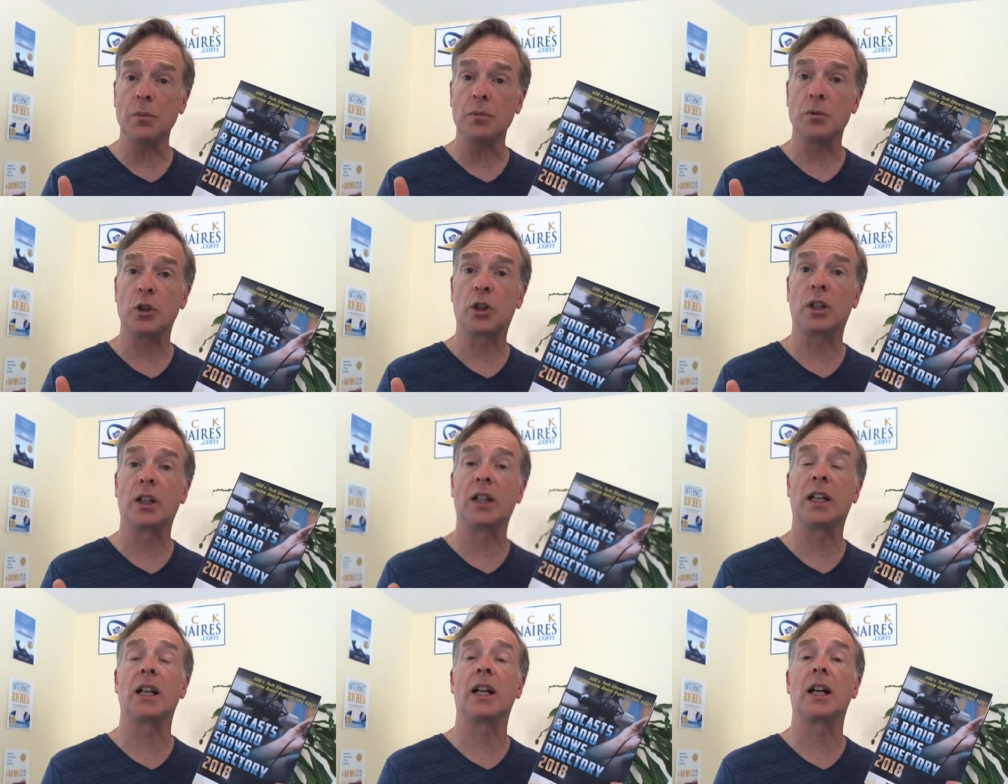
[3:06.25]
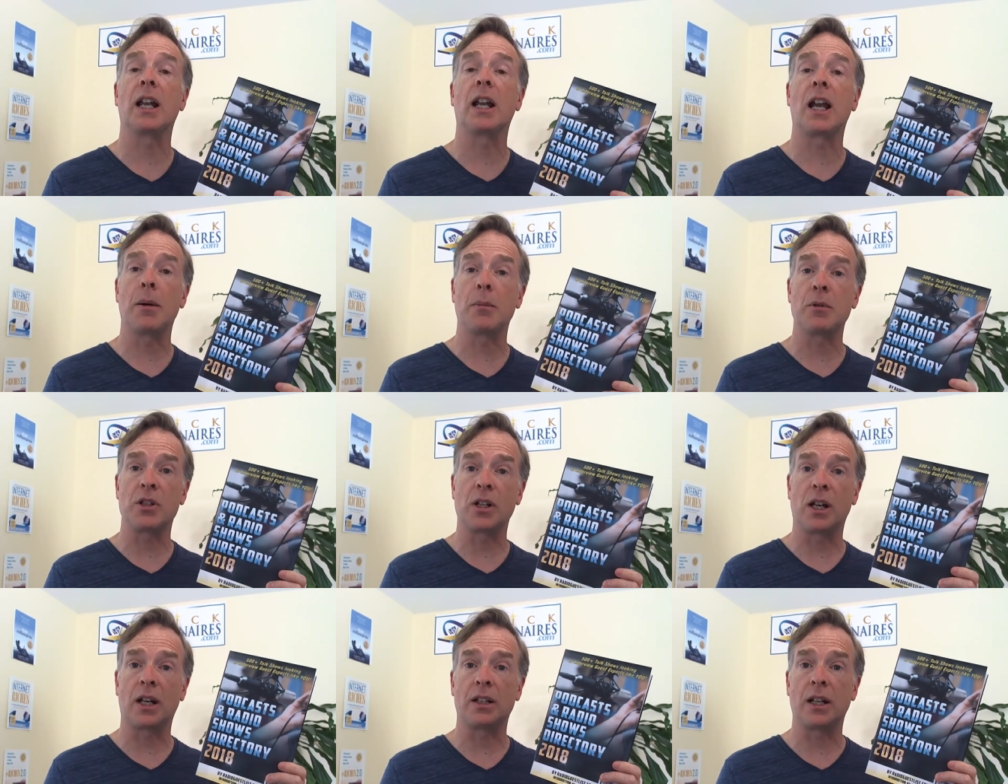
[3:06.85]
You can get it at
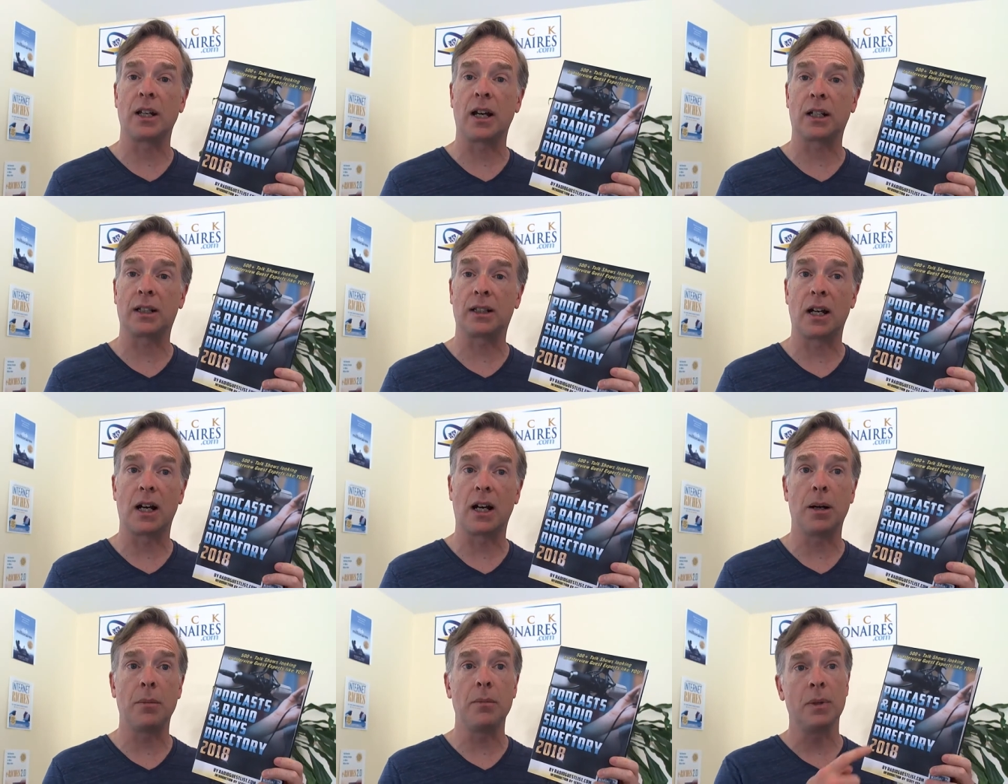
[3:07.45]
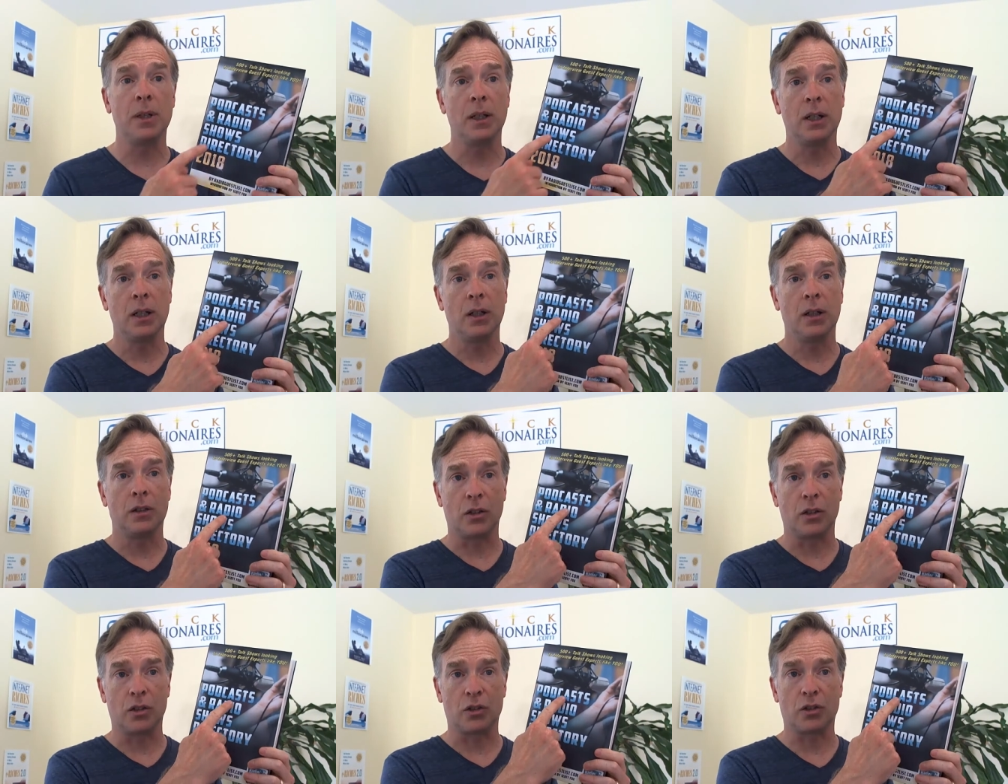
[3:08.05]
Amazon.com.
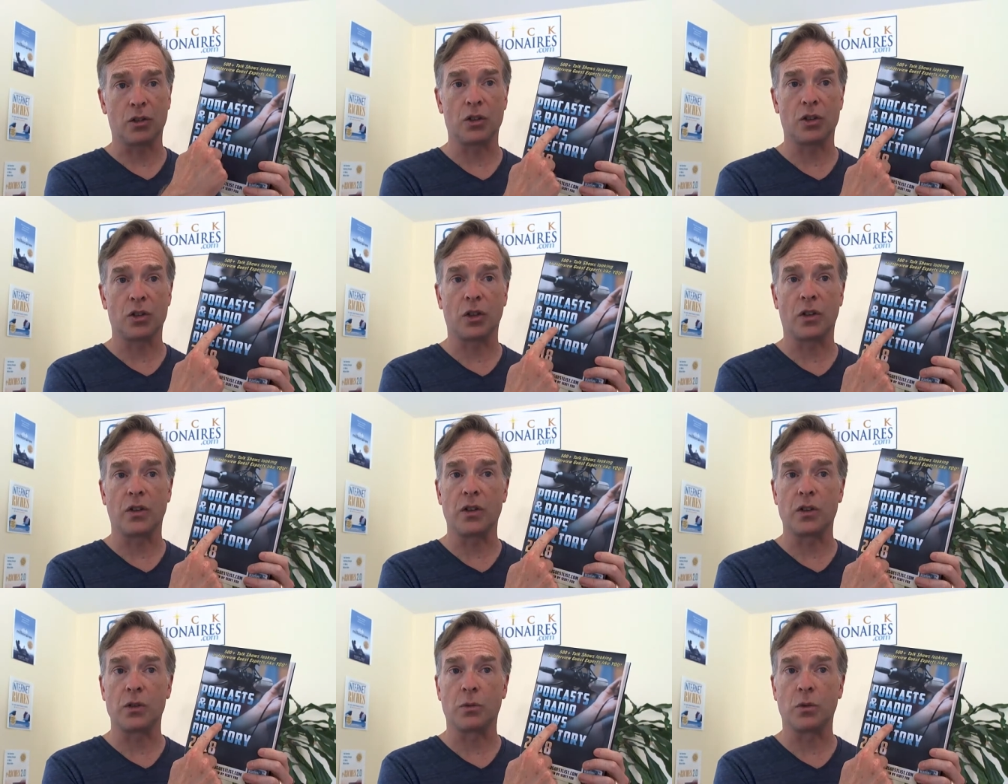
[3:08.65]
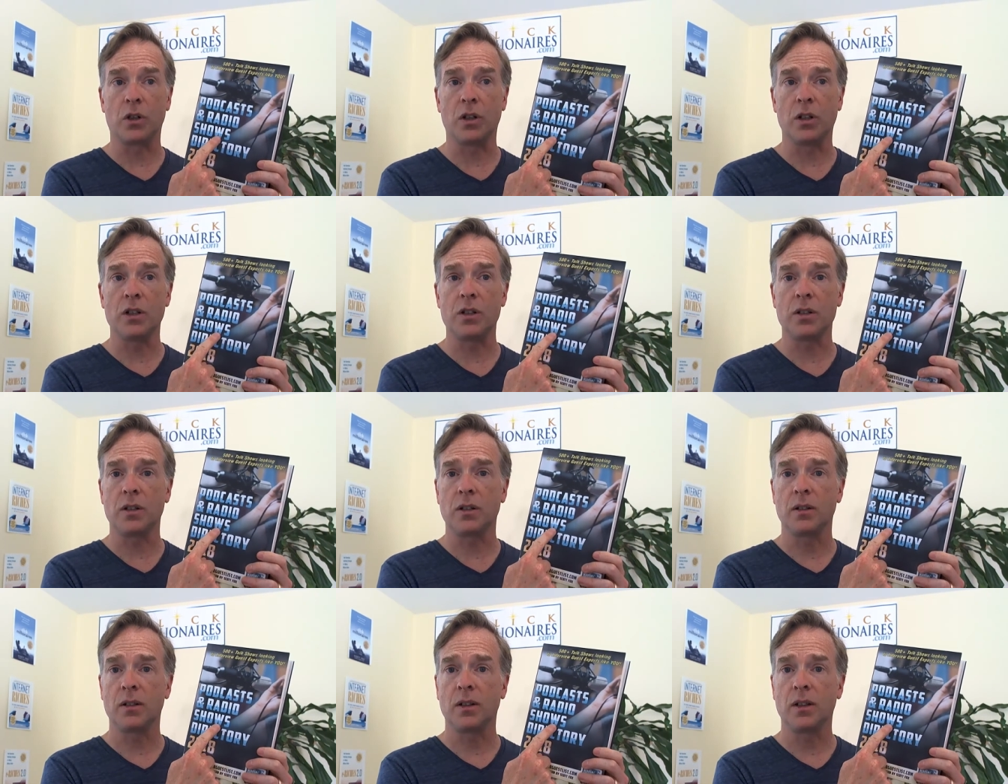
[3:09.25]
Just search on these words.